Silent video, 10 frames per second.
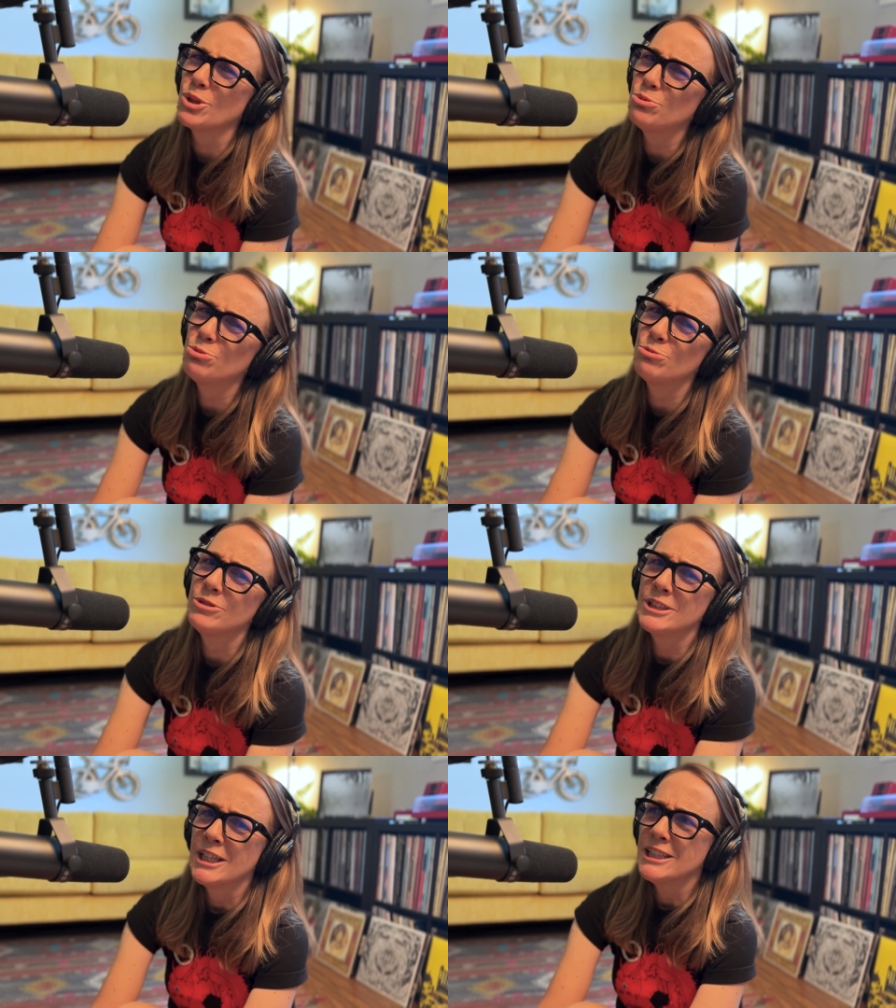do
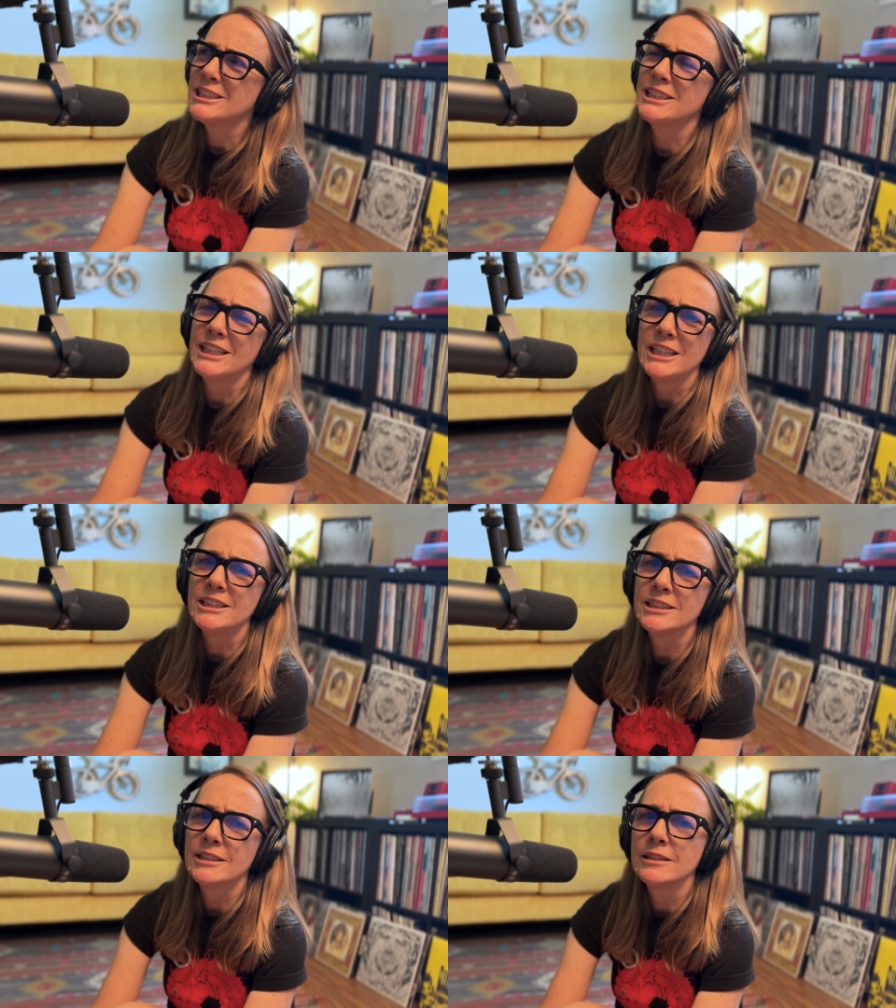
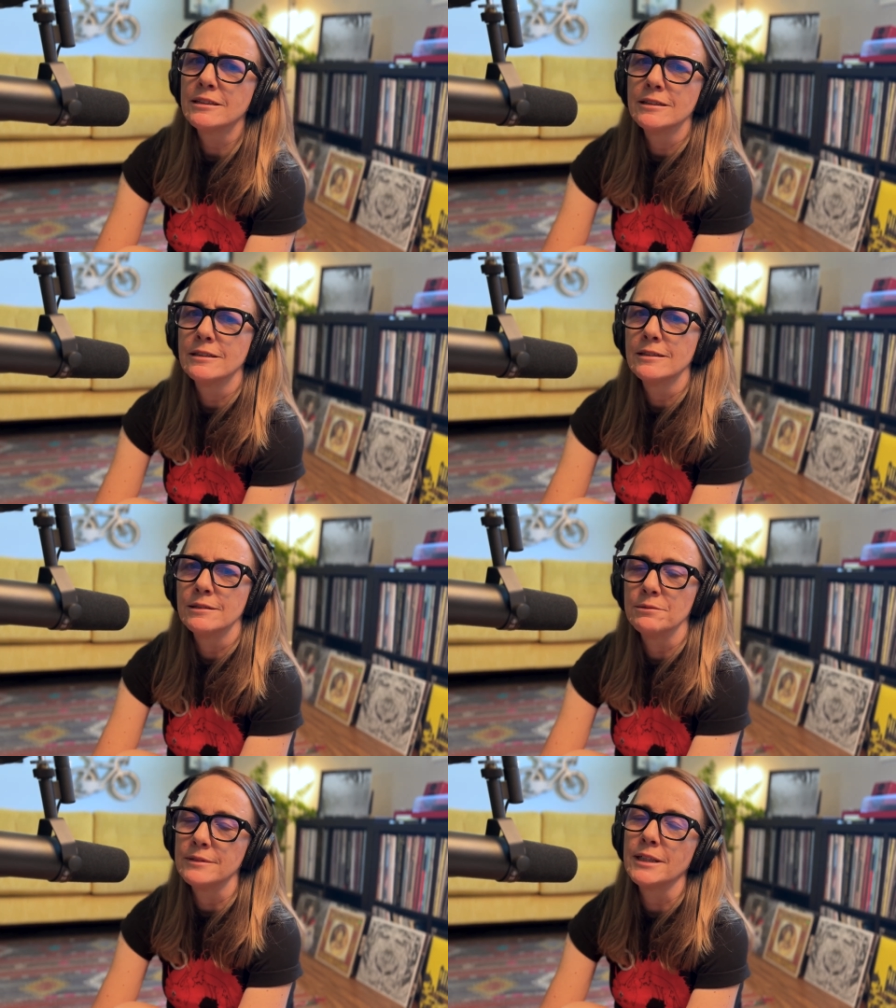cities.
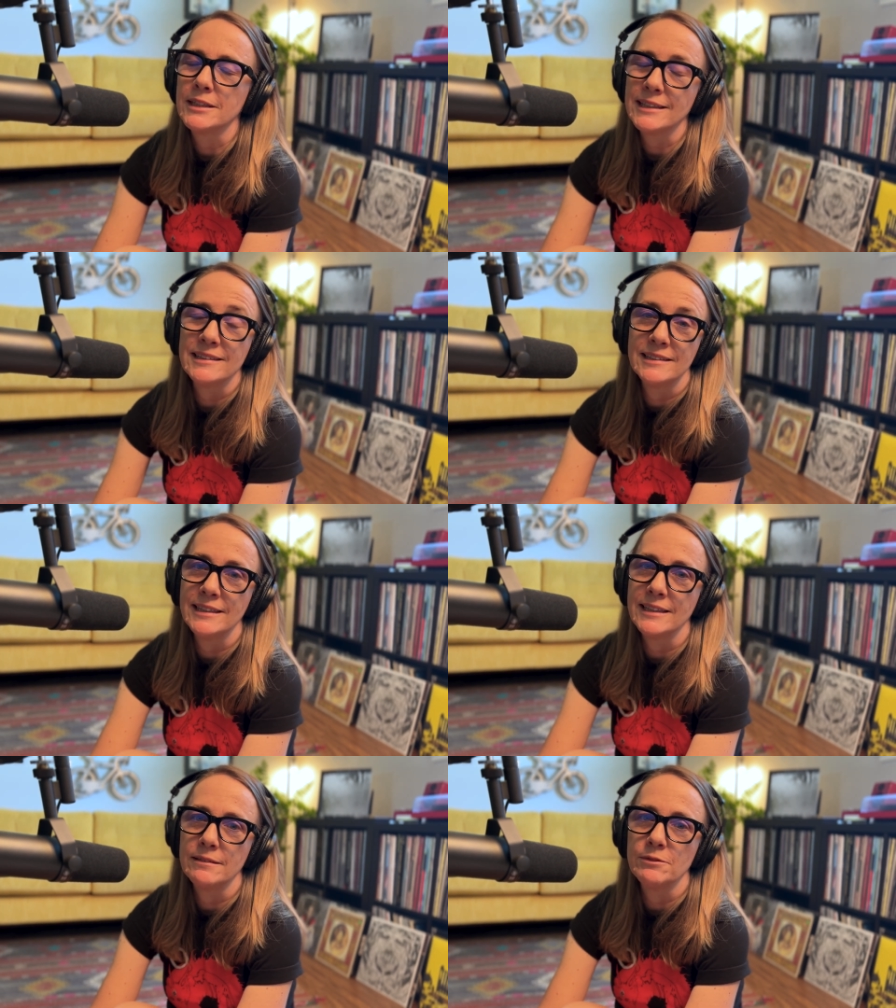When I say
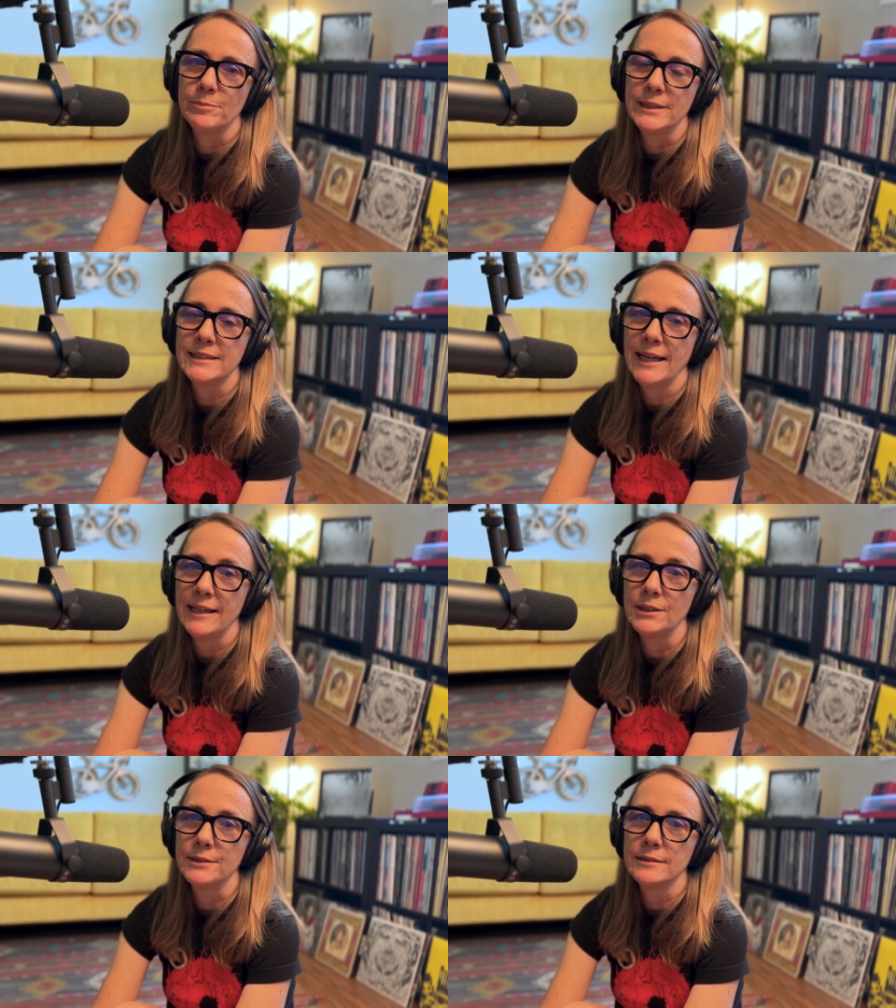city, it would be
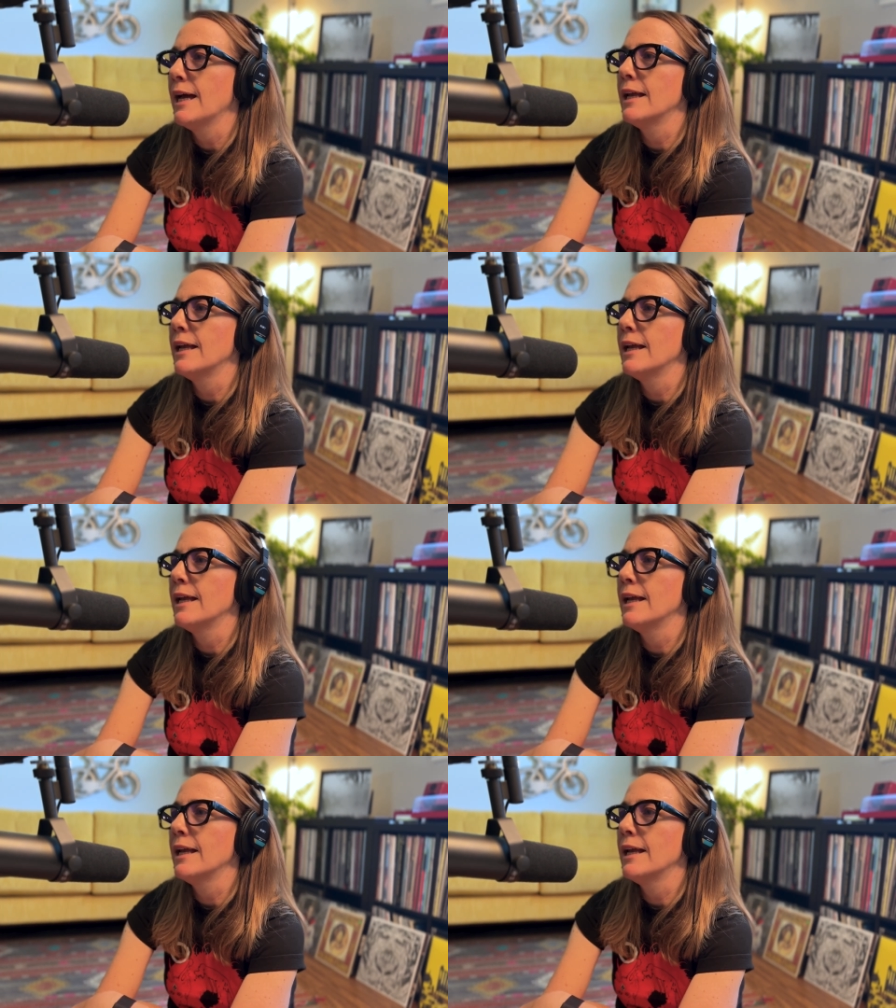town.